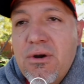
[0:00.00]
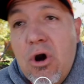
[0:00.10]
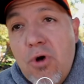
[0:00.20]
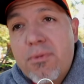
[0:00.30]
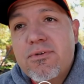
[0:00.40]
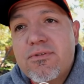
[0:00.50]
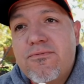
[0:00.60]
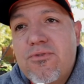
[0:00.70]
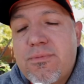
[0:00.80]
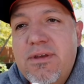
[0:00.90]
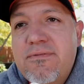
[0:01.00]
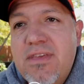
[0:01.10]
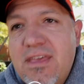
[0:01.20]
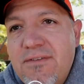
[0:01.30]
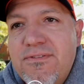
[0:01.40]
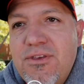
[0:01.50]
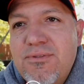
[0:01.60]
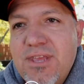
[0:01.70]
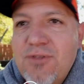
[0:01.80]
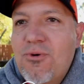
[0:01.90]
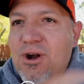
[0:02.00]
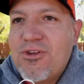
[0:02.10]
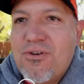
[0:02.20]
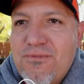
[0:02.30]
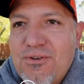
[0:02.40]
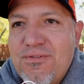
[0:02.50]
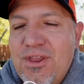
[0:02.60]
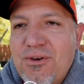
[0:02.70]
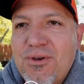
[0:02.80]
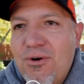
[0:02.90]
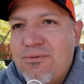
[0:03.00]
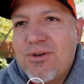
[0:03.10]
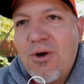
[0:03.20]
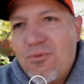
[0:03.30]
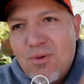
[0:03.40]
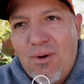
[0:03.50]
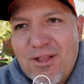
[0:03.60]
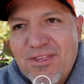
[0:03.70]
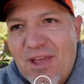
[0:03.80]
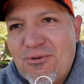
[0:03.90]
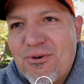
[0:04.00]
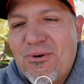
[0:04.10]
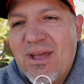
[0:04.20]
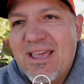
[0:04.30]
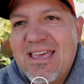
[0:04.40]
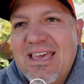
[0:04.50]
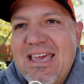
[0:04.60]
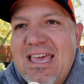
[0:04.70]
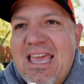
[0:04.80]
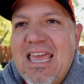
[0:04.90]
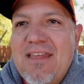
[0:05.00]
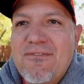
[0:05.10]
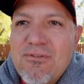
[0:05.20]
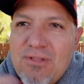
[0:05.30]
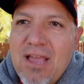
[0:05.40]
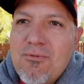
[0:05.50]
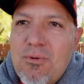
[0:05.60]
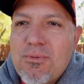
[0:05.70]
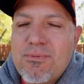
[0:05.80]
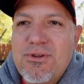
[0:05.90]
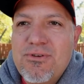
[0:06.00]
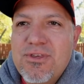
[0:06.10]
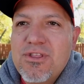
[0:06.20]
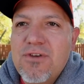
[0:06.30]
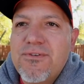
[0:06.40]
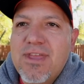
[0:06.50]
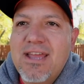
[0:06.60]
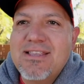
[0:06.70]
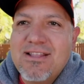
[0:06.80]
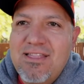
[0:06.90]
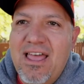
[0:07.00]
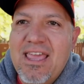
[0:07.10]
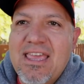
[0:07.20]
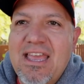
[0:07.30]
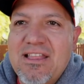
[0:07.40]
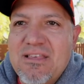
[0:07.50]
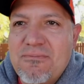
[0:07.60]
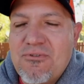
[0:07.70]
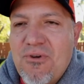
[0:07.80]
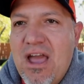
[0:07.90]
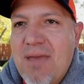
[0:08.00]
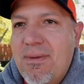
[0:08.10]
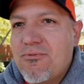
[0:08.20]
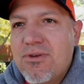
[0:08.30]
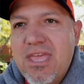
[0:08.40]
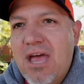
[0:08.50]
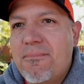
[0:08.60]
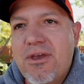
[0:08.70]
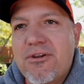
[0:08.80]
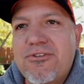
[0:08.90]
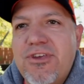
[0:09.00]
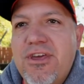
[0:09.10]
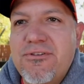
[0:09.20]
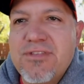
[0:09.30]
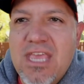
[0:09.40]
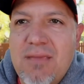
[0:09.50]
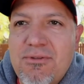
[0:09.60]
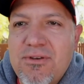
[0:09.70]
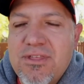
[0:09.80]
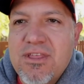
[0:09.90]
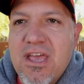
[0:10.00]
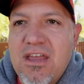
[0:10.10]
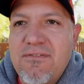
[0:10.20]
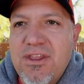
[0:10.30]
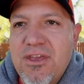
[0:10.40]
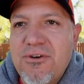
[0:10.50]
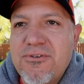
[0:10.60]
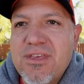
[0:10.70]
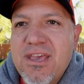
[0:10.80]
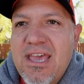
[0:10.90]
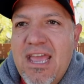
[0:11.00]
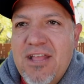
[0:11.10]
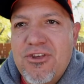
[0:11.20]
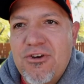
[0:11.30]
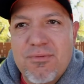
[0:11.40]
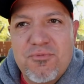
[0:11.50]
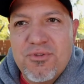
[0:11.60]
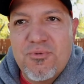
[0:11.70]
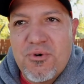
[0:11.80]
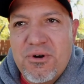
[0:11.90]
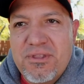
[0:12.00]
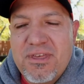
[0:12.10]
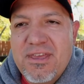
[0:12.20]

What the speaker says: I hope it was informative. If you didn't watch our first video, go rewatch that real quick. And if you like what we're producing, don't forget to like and subscribe. It really helps out our channel to keep doing these kind of videos and share them with the world.